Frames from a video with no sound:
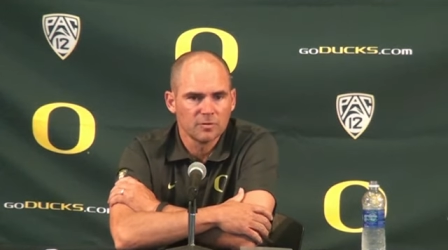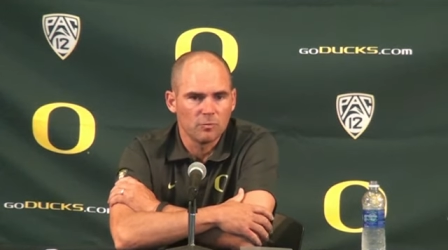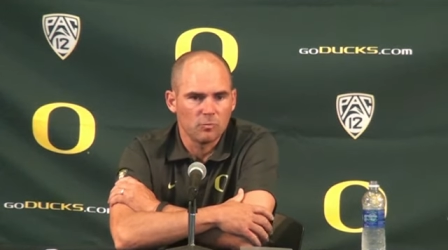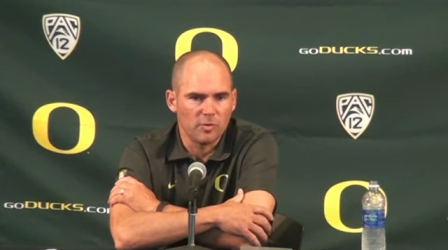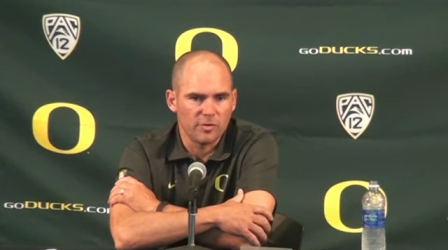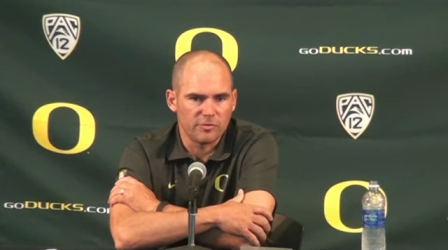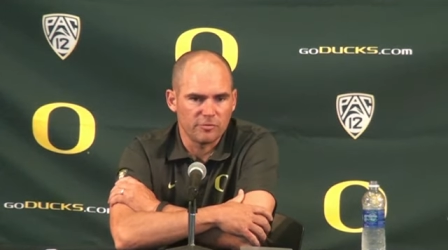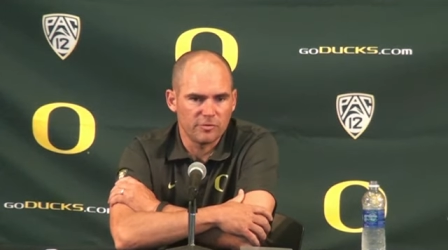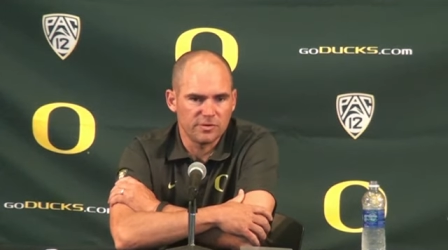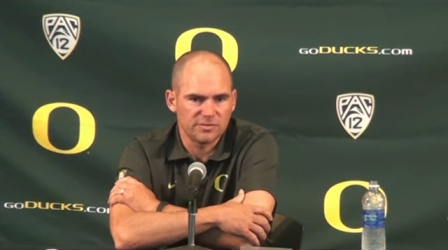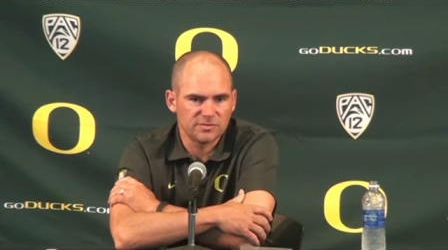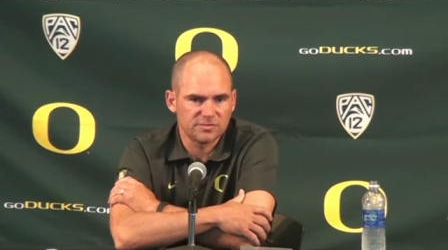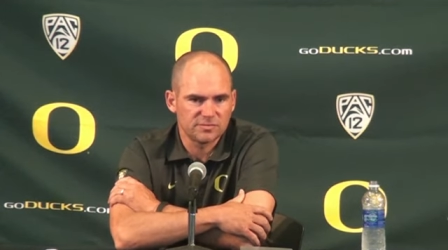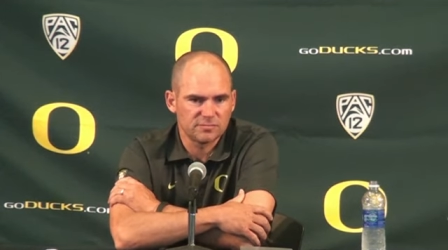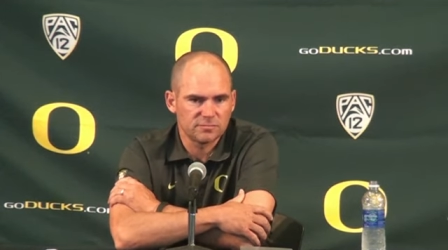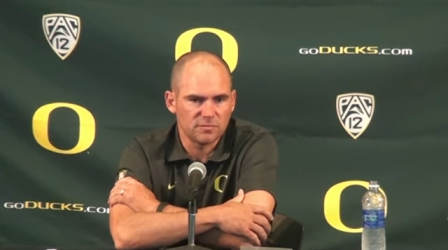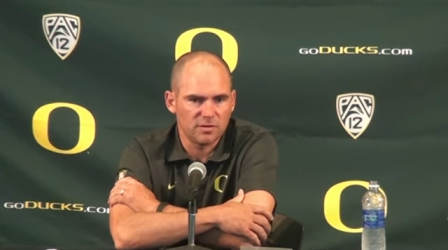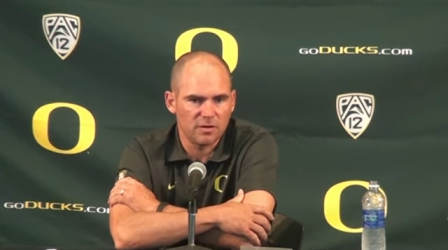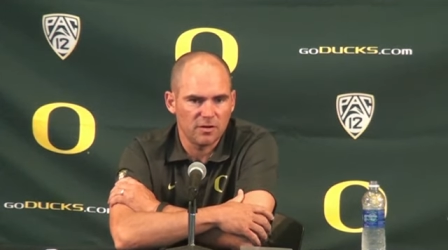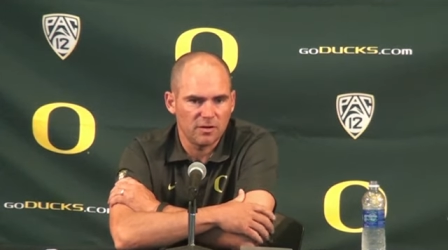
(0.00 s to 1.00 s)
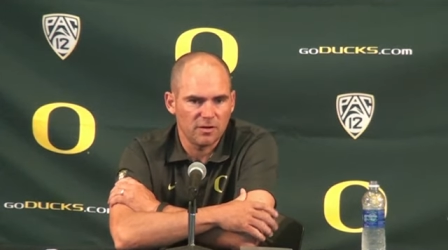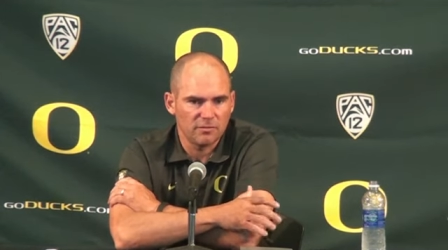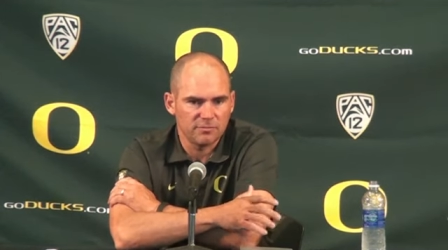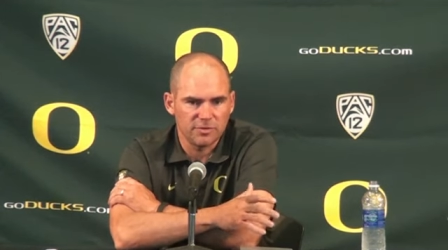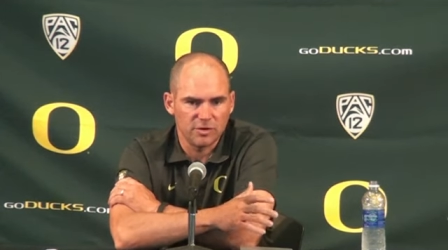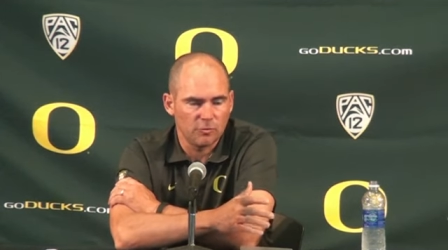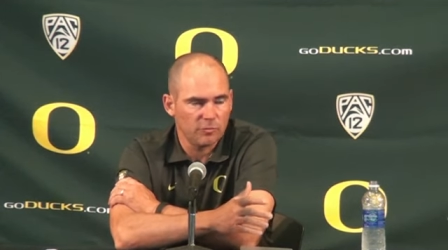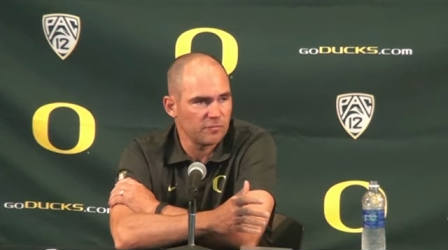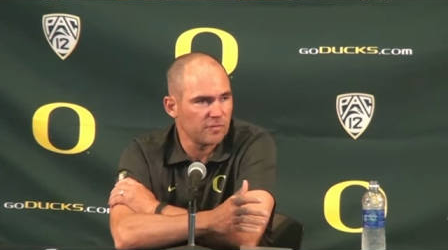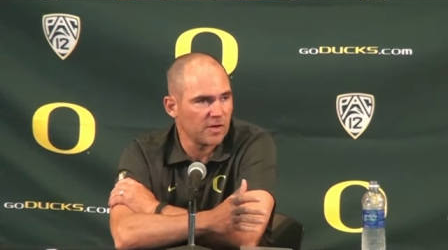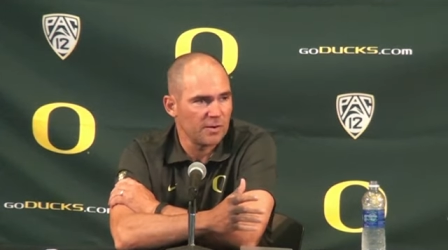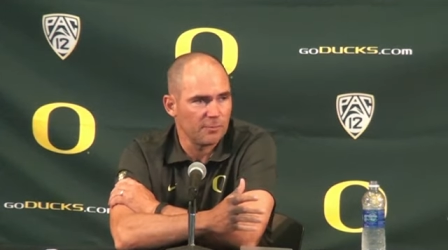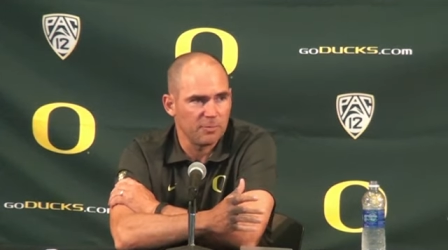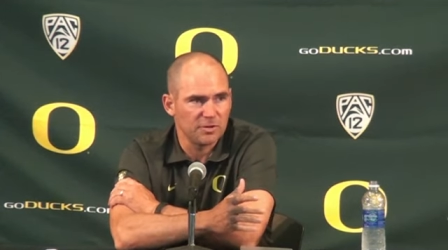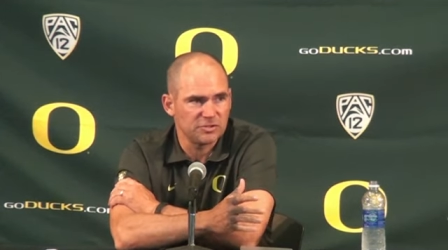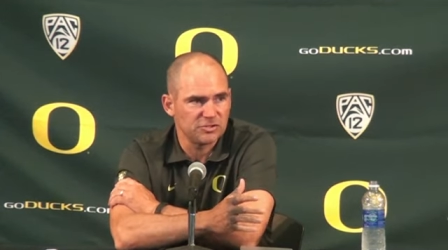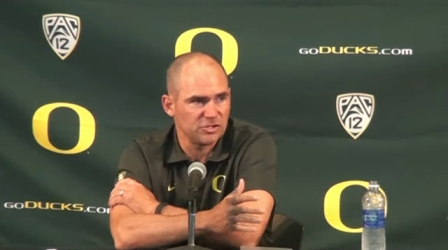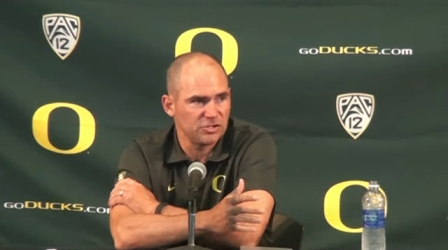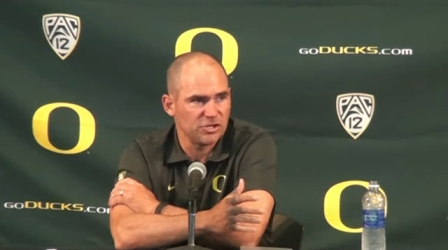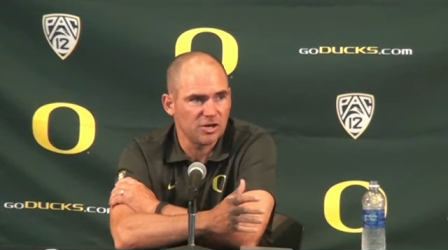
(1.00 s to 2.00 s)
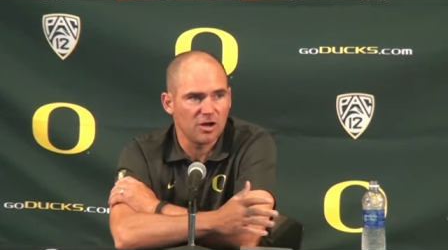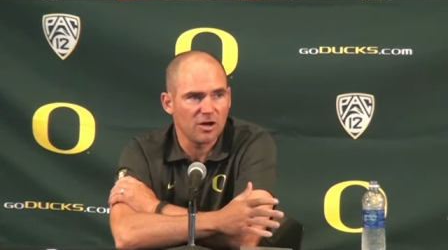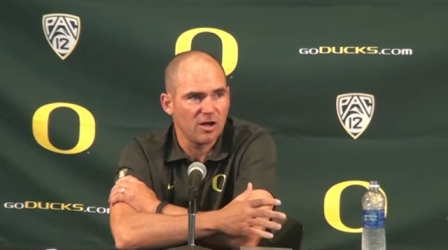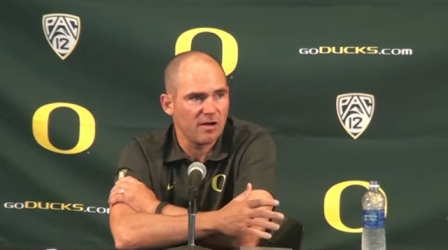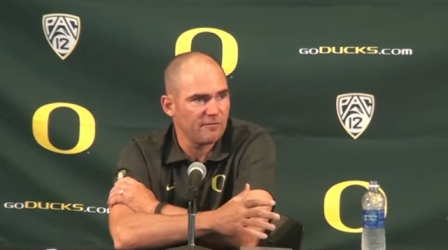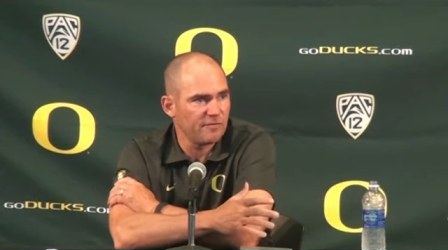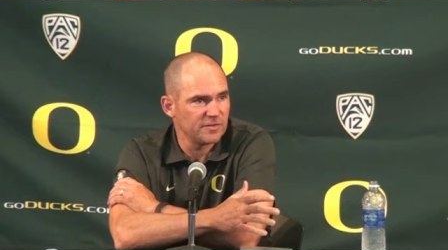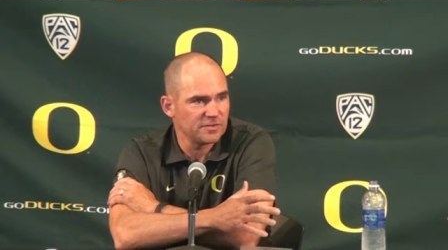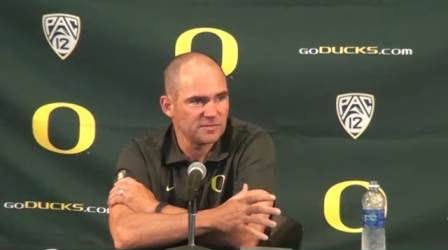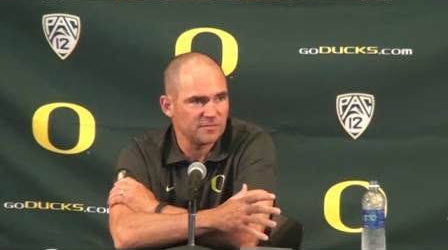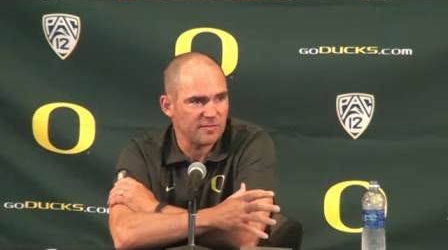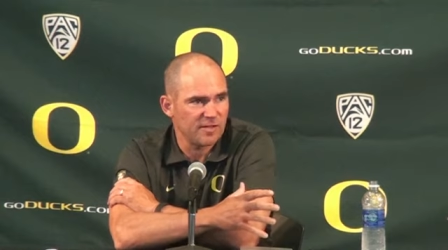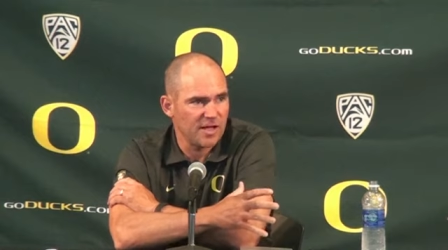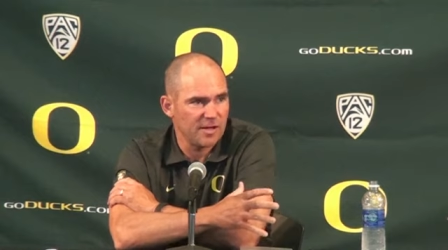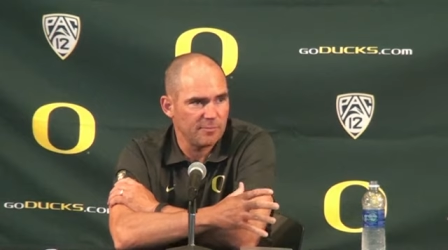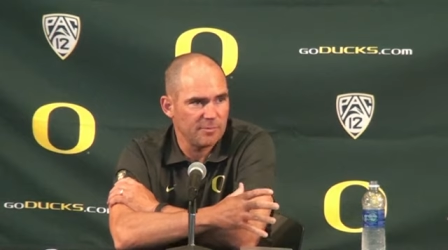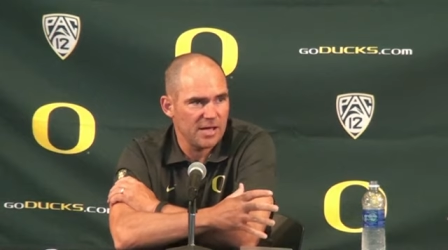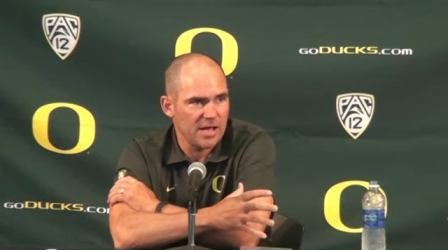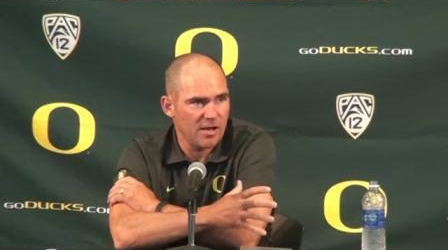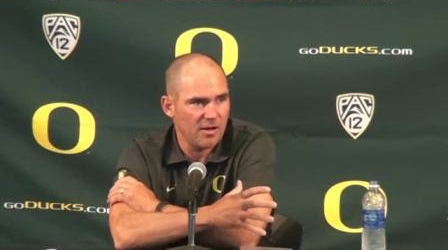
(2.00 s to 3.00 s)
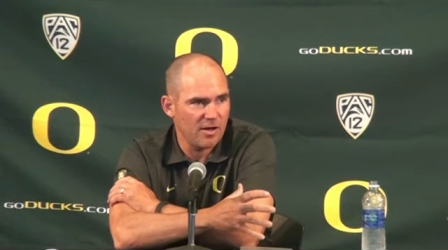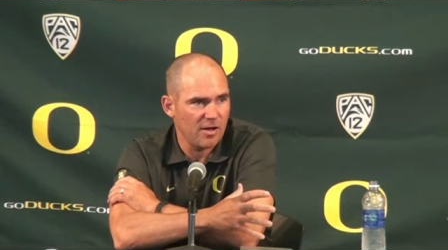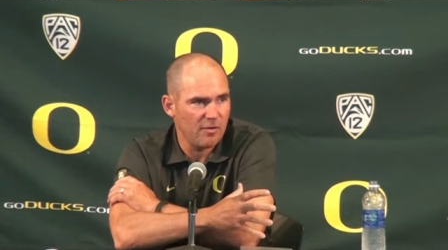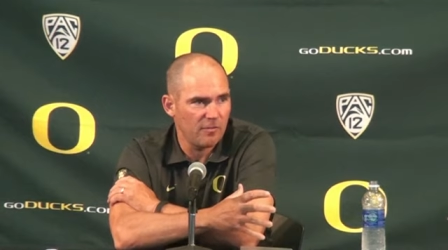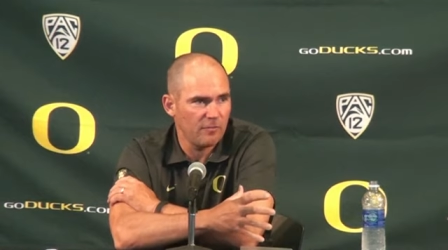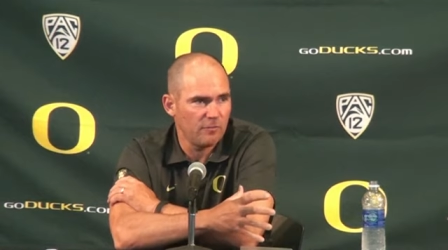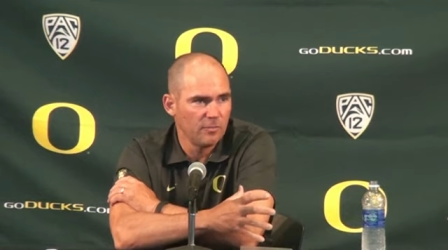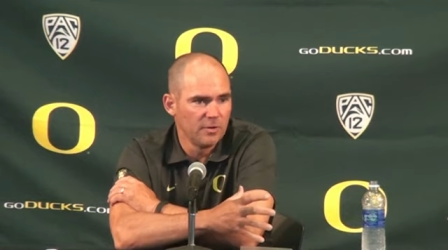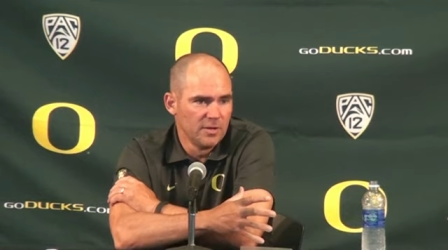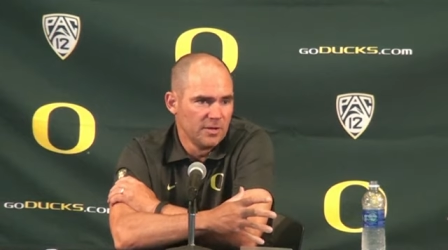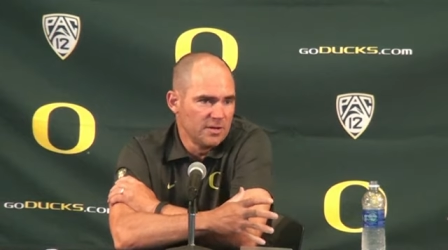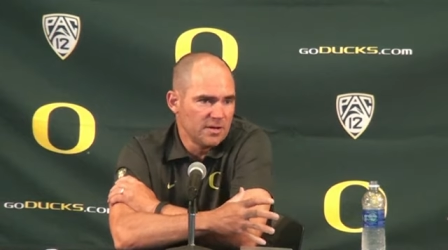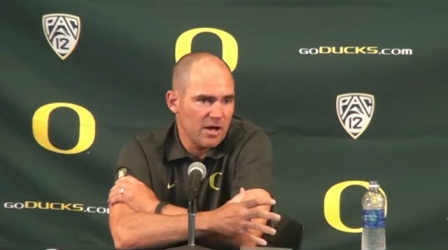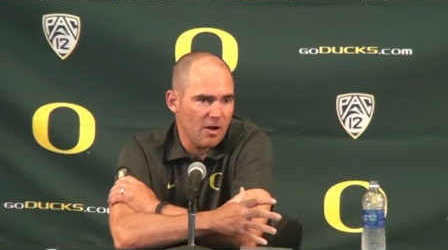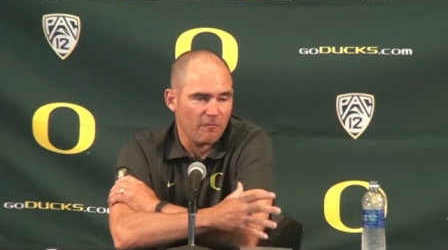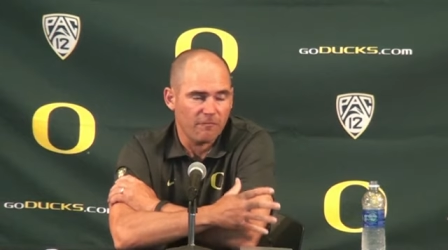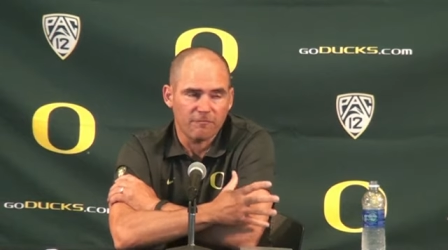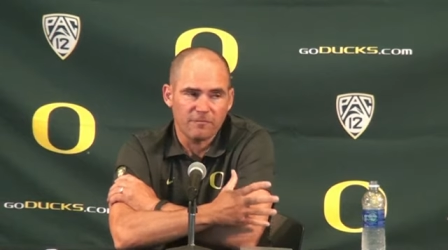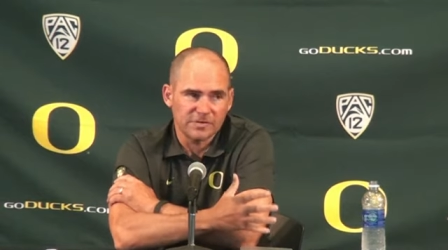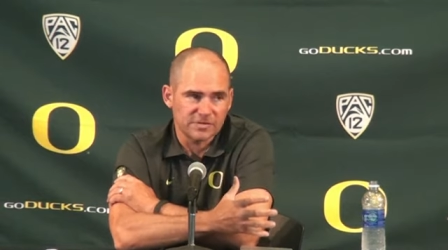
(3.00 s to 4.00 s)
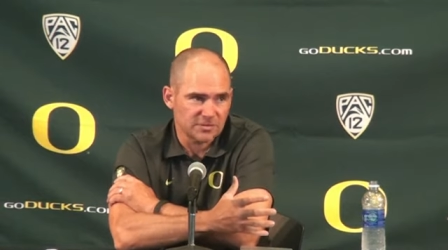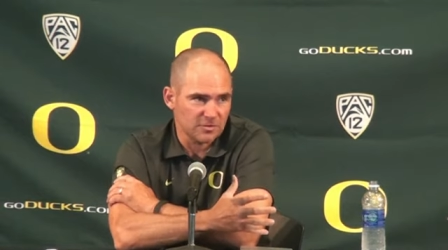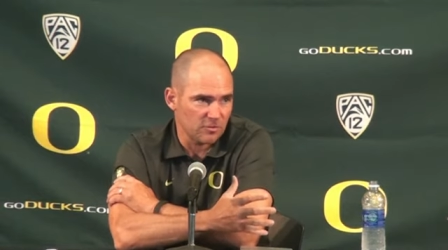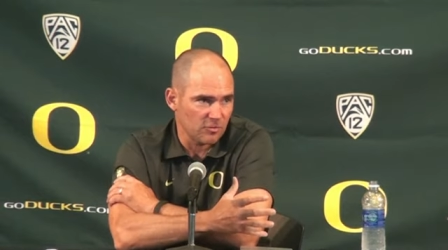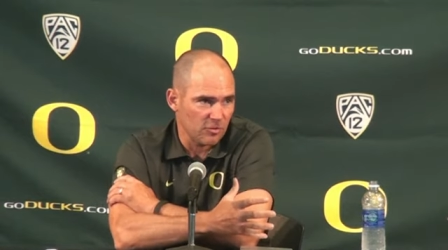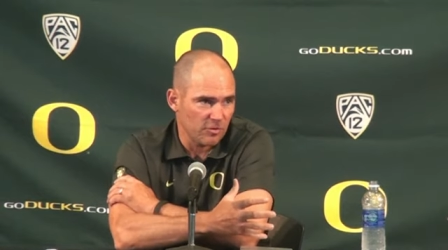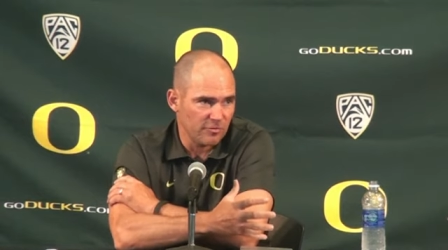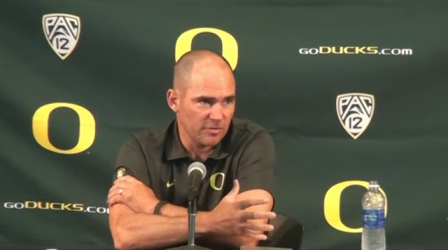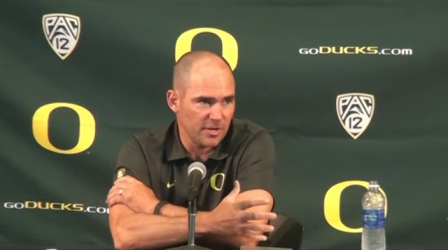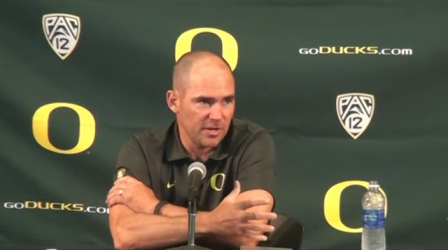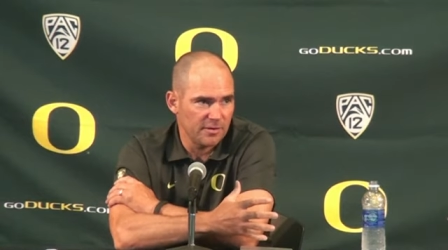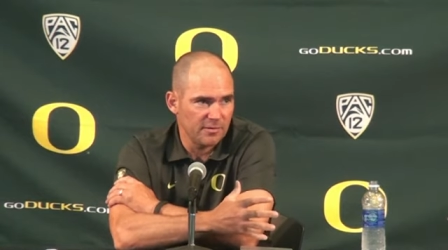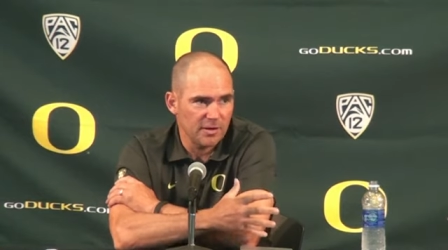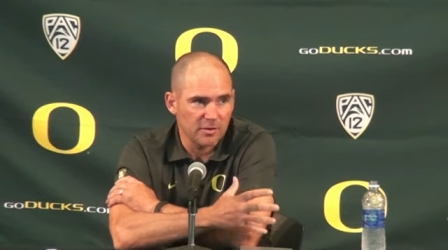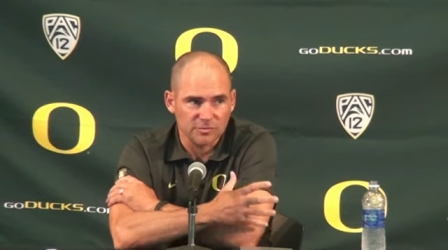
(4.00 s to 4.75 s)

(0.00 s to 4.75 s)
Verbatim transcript: whether it's uh, you know we've got a bunch of young young offensive linemen, how, how, how physical are they?